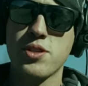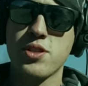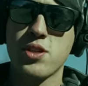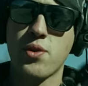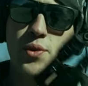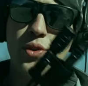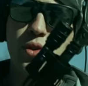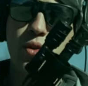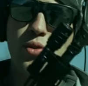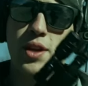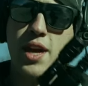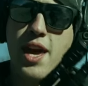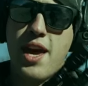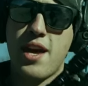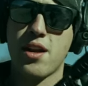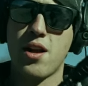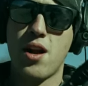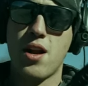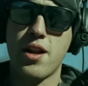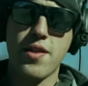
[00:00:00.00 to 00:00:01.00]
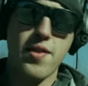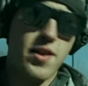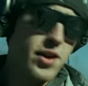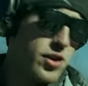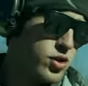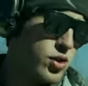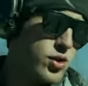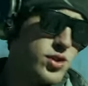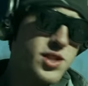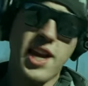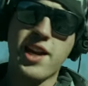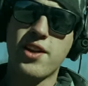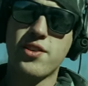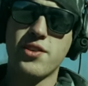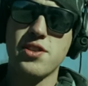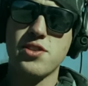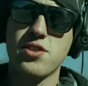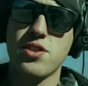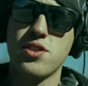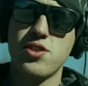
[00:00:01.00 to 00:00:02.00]
until we throw the can on and then it should cycle
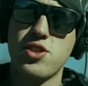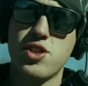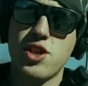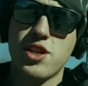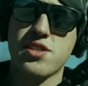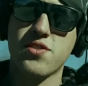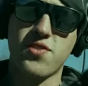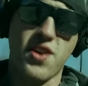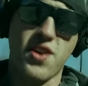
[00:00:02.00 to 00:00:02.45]
this just